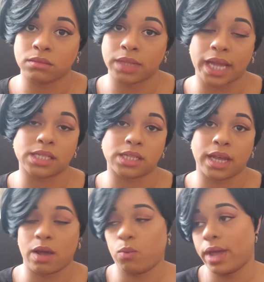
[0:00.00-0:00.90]
That's
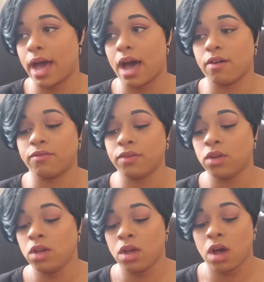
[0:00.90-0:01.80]
it. And we have
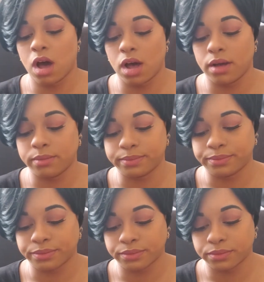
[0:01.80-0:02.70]

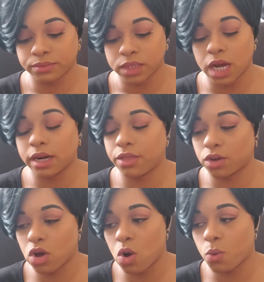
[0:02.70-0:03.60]
another
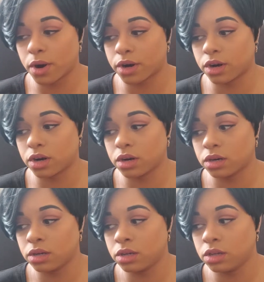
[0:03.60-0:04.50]
coworker,
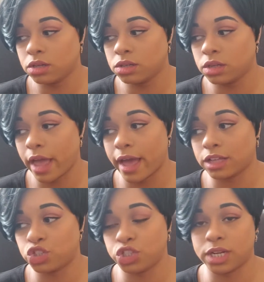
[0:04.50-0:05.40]

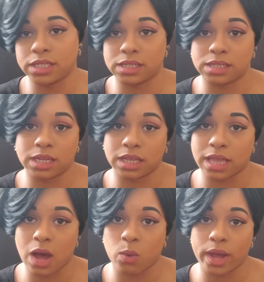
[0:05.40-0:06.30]
and she doesn't see it
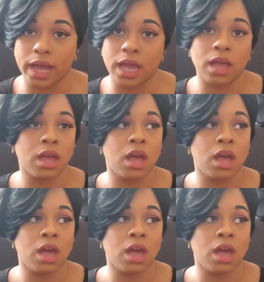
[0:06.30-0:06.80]
that way.